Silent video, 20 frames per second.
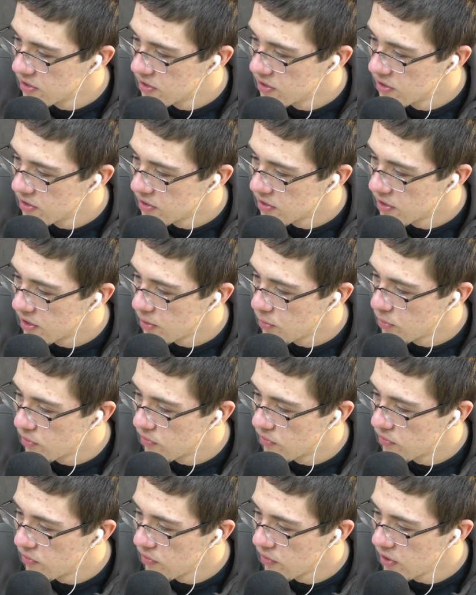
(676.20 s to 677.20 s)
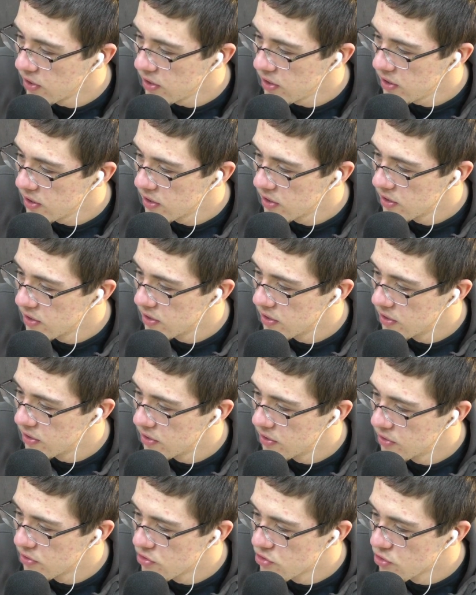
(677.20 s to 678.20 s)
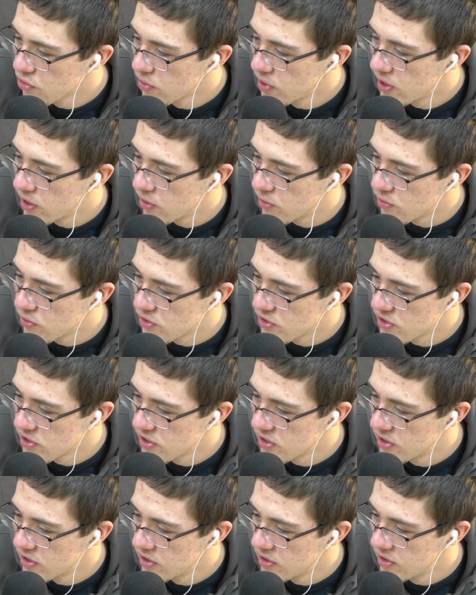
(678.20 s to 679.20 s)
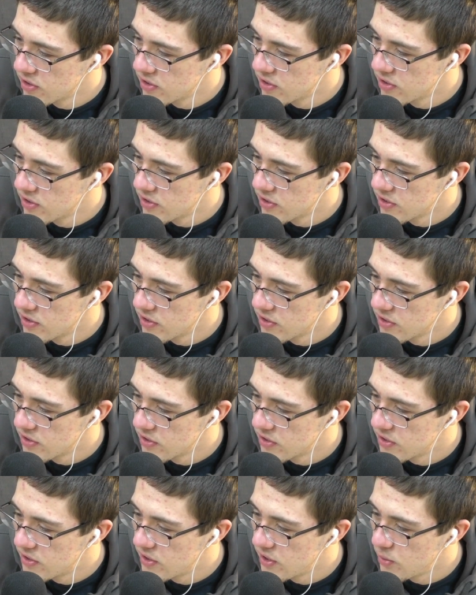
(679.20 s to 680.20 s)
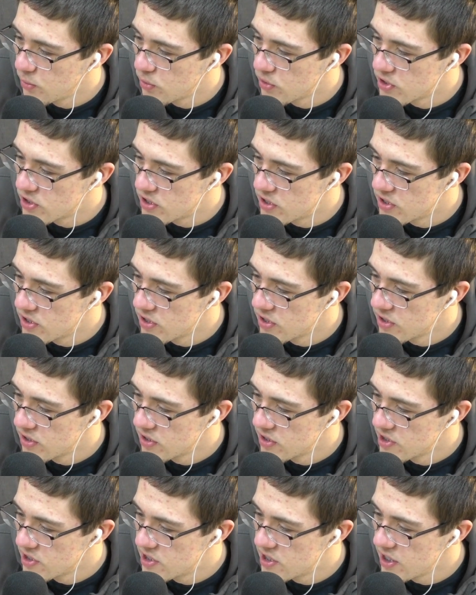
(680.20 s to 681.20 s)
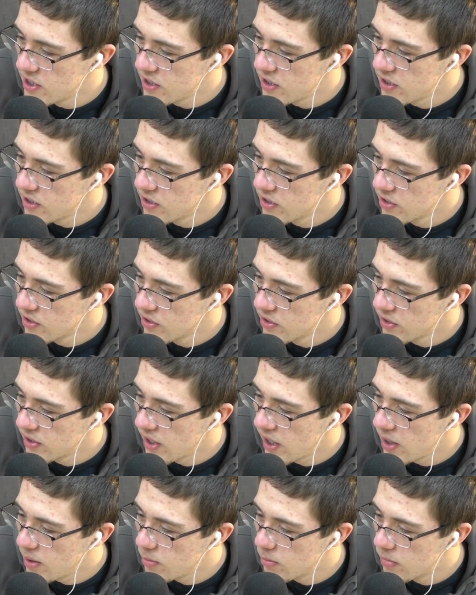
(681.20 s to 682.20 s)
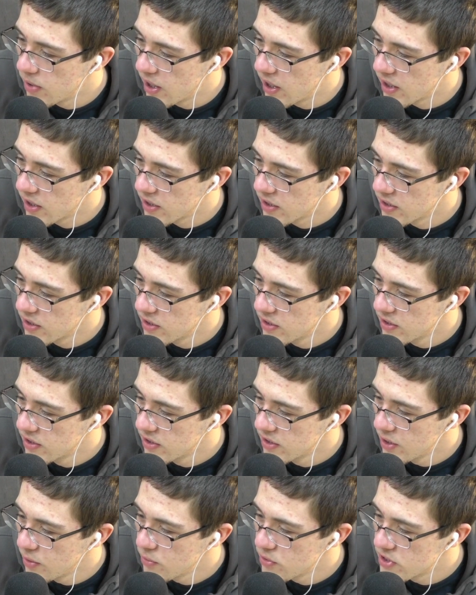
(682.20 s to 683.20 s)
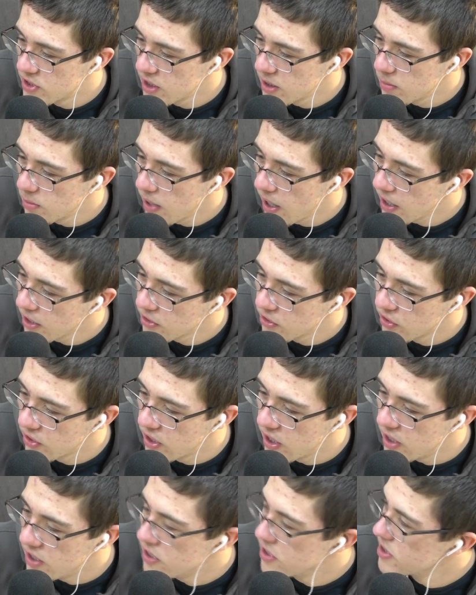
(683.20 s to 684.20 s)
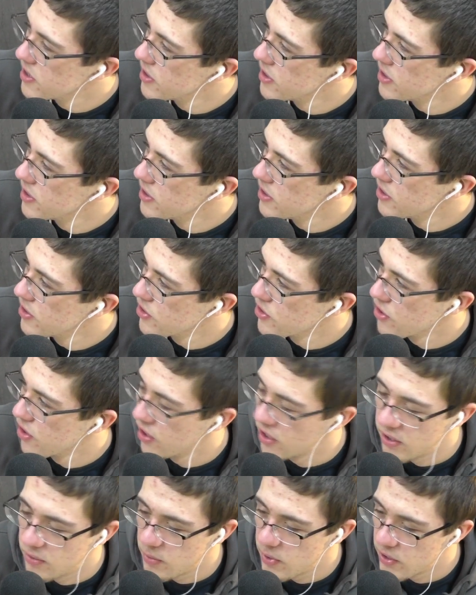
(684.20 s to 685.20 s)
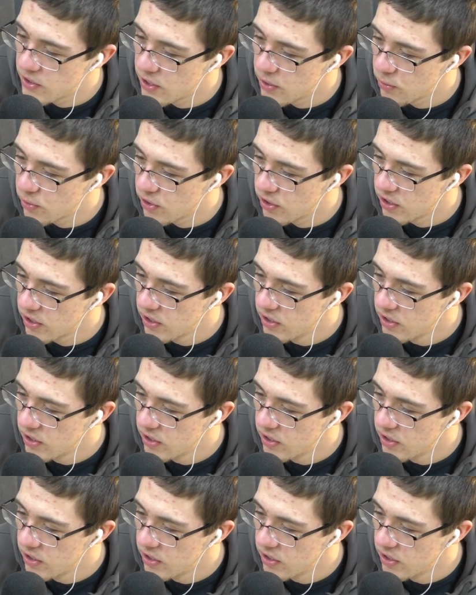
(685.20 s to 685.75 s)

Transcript: They would flank the Doritos. They would take the game back. They would take back the gate. Sorry, I read that wrong.